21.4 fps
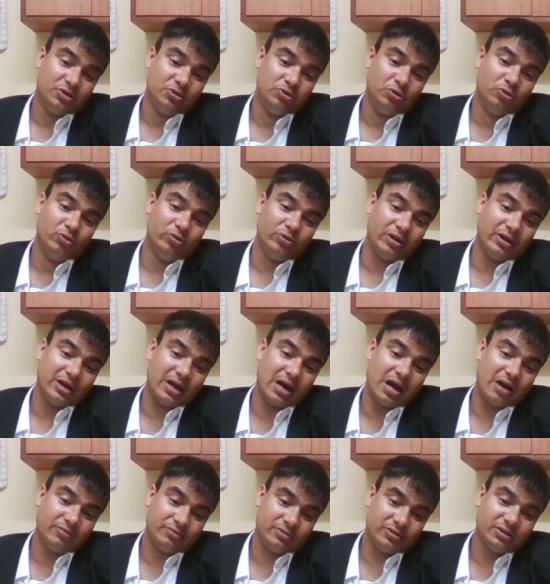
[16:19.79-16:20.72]
do
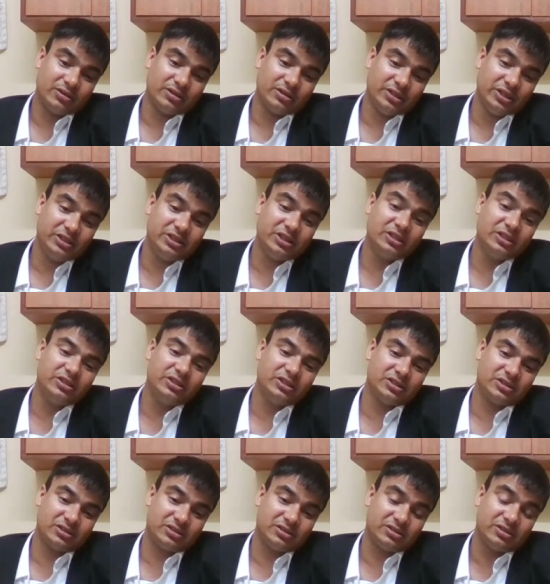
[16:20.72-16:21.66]
after reaching
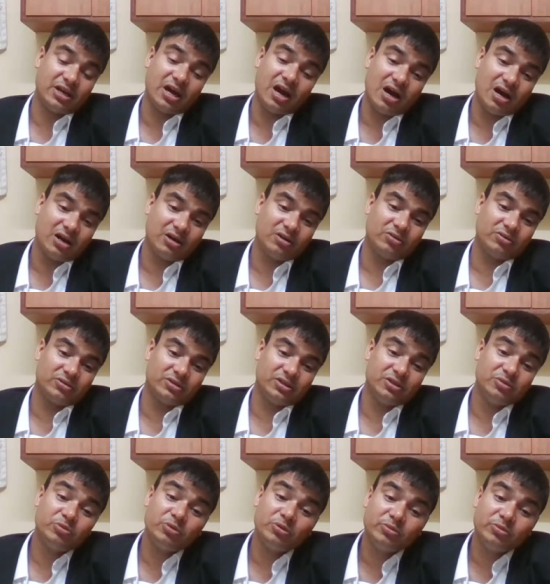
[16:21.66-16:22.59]
this dark or the
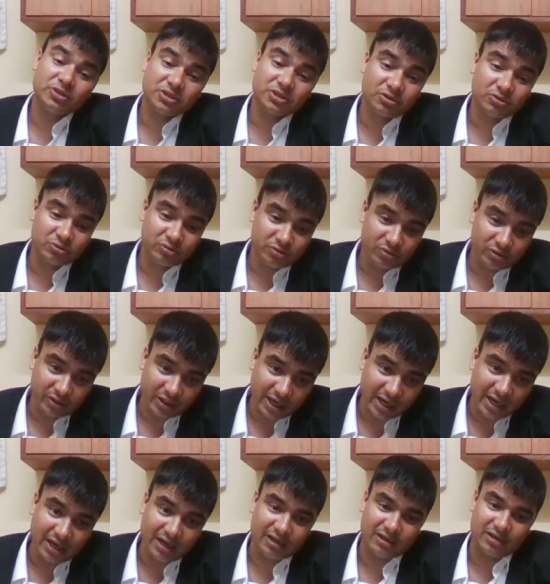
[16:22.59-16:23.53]
information to your
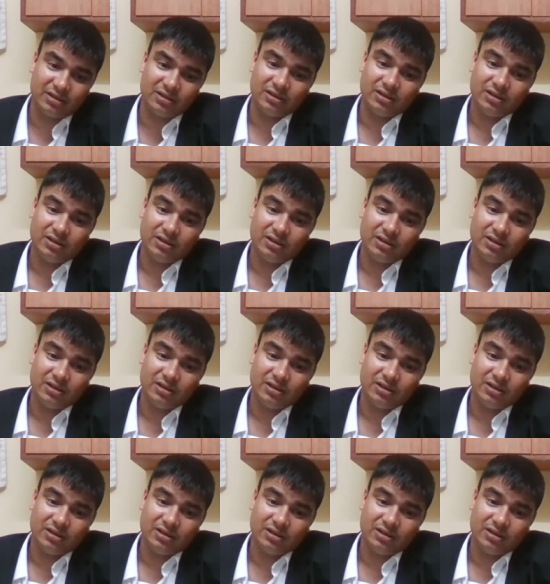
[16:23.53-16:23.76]
hand.